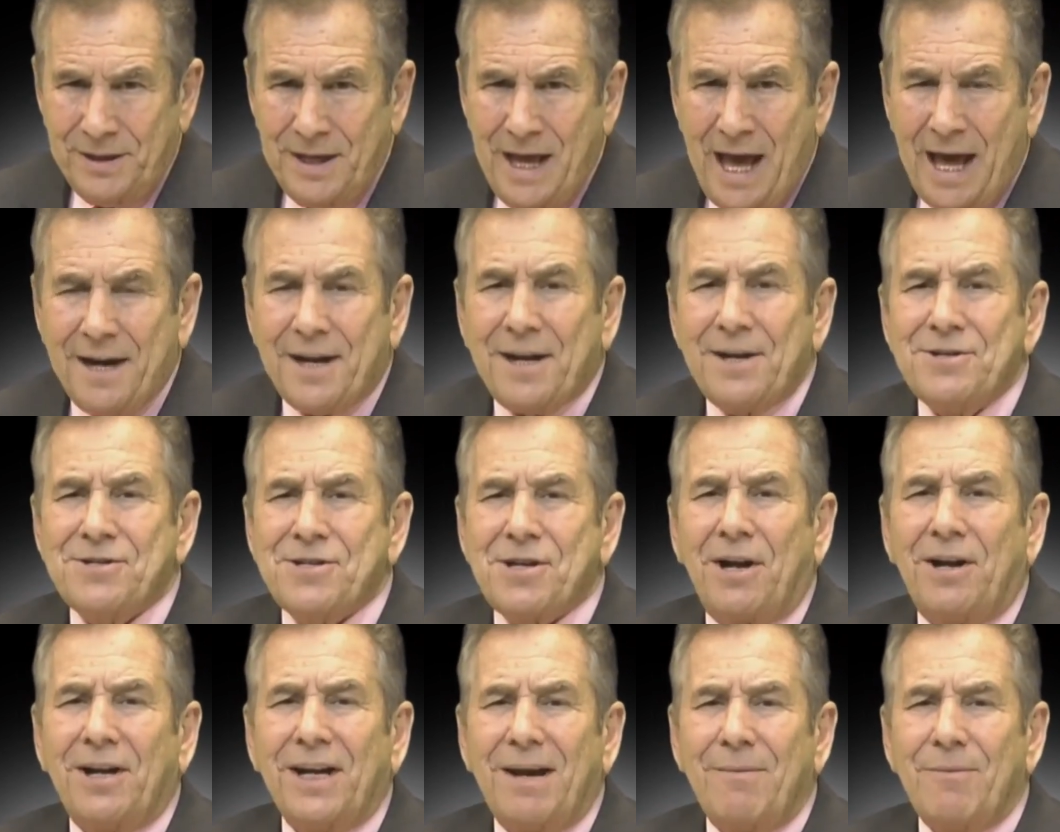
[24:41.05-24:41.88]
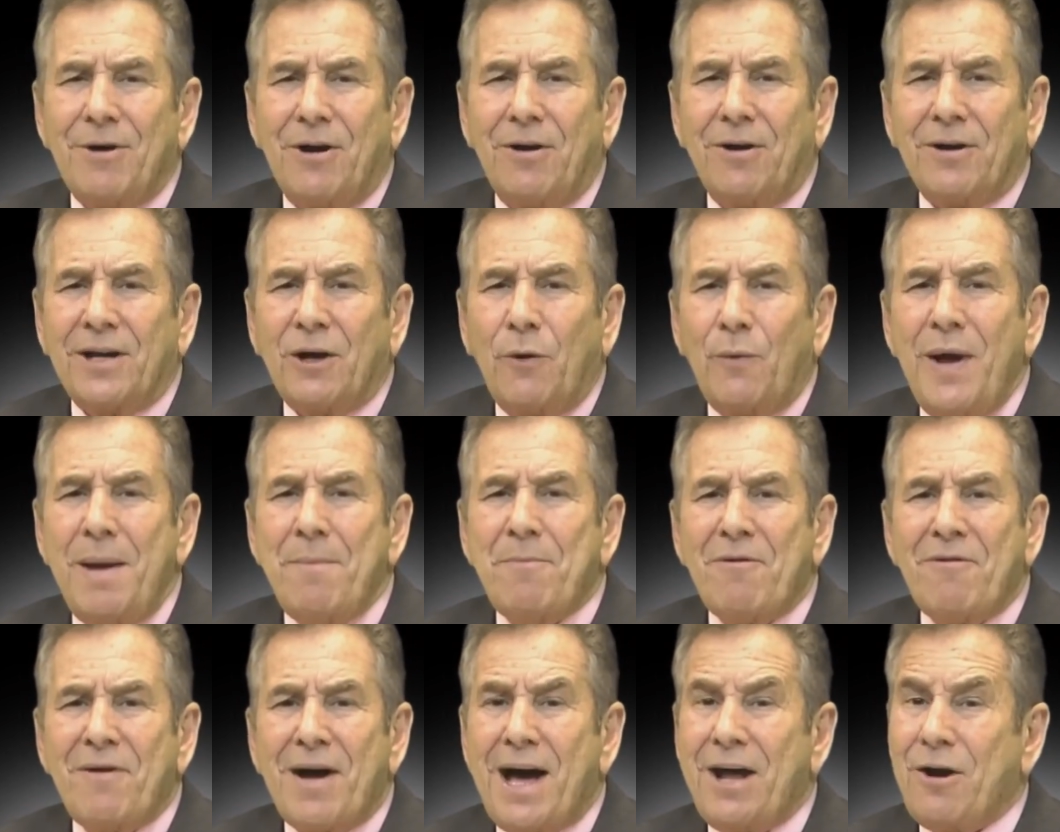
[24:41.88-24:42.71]
At Consulting America, we
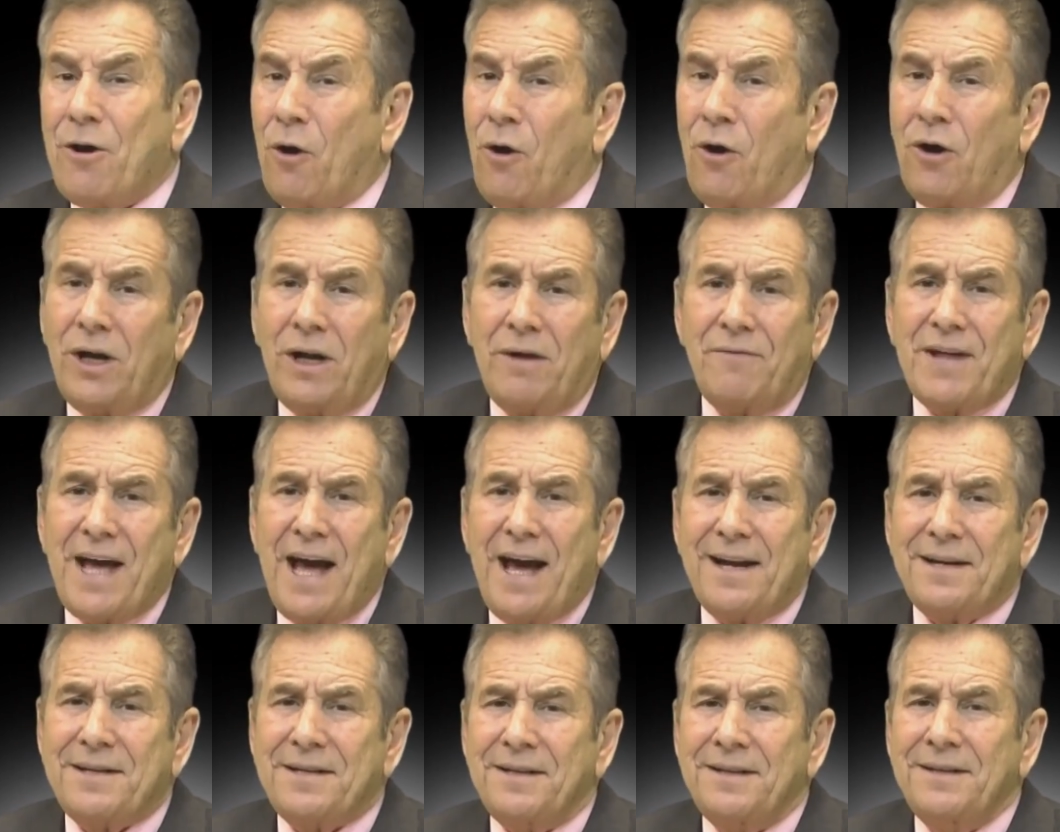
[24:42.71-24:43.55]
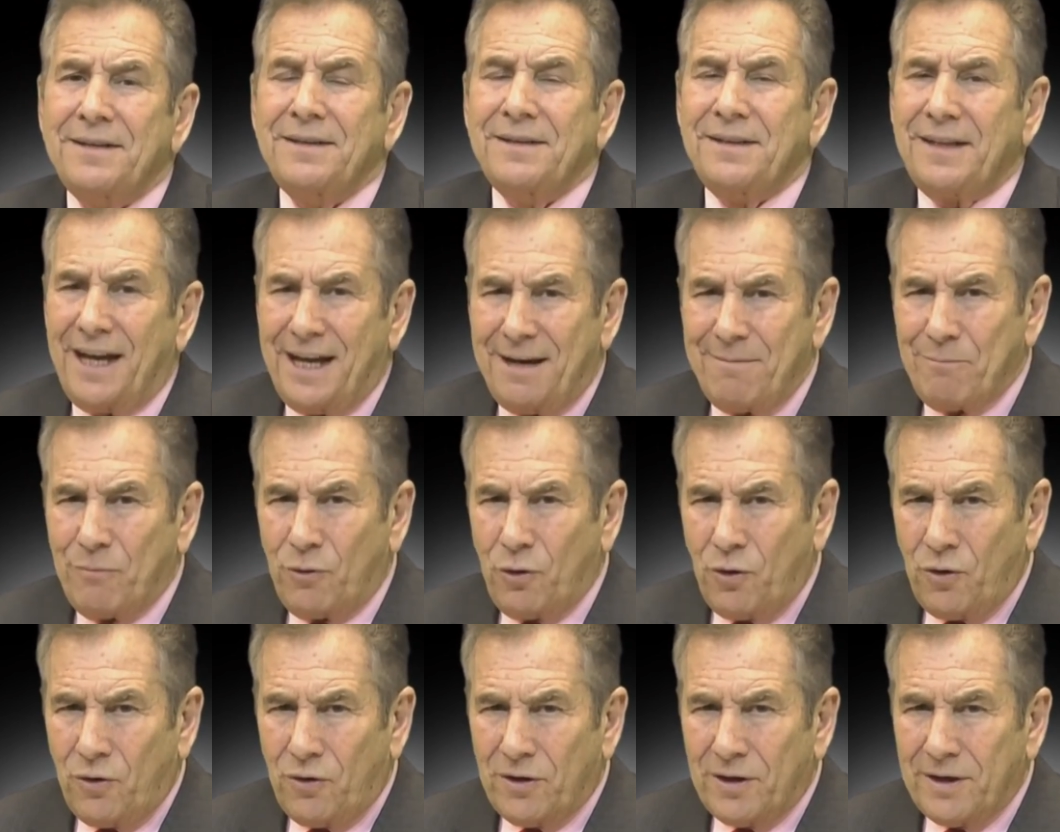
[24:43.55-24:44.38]
provide all of that and
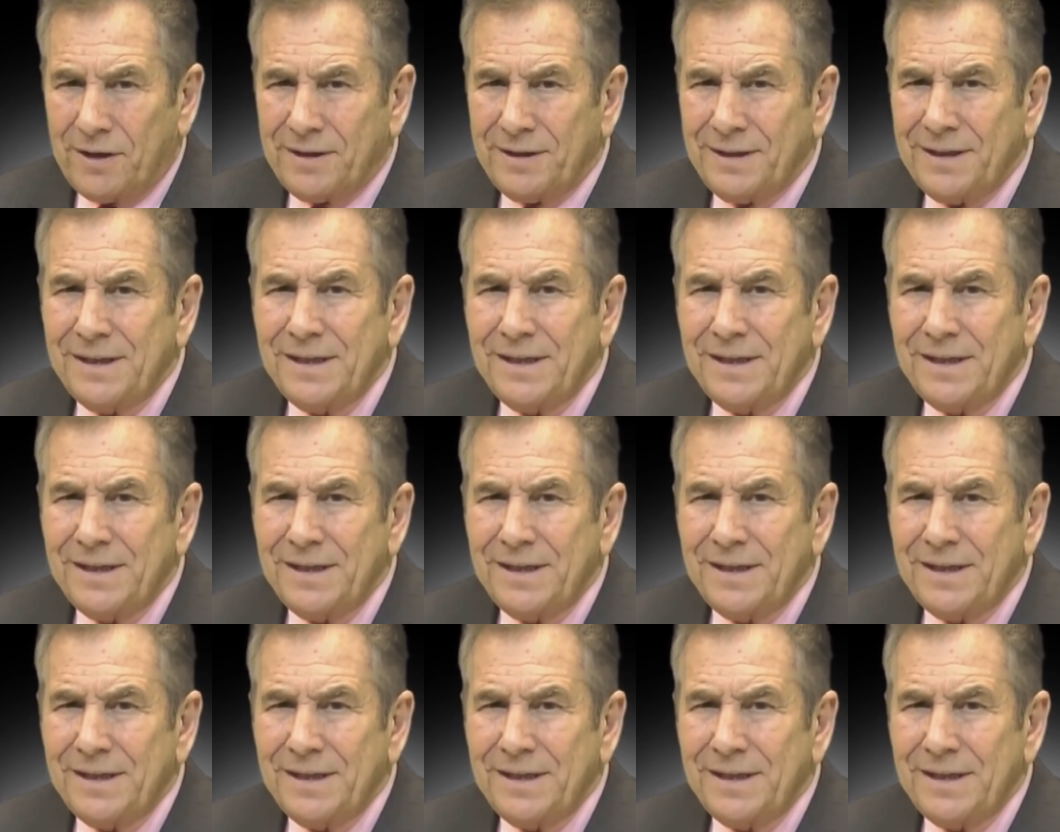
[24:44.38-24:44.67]
more.